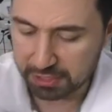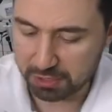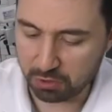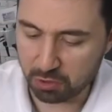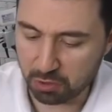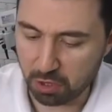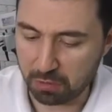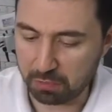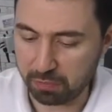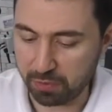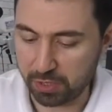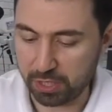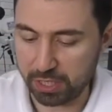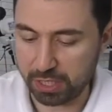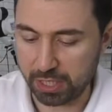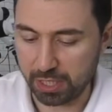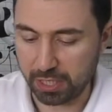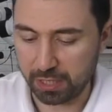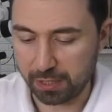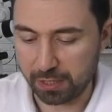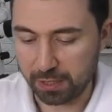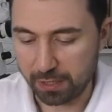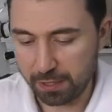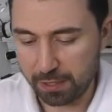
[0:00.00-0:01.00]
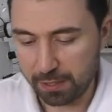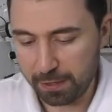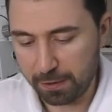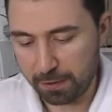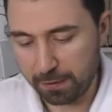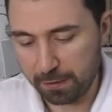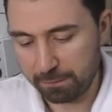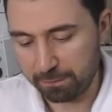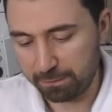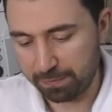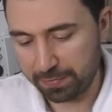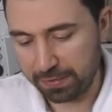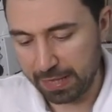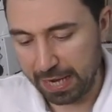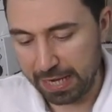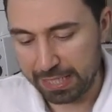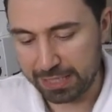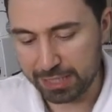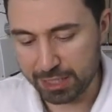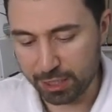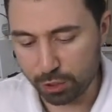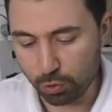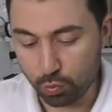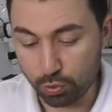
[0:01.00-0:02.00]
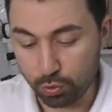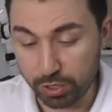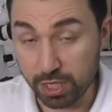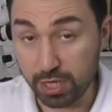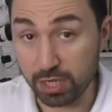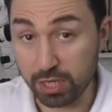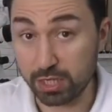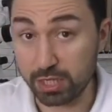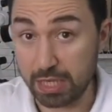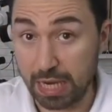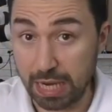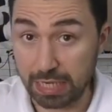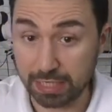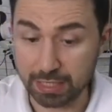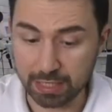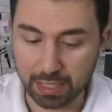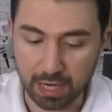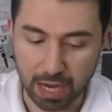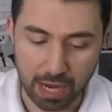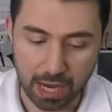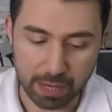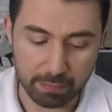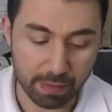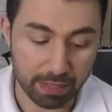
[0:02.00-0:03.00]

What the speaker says: You are pretty nice-looking young guy.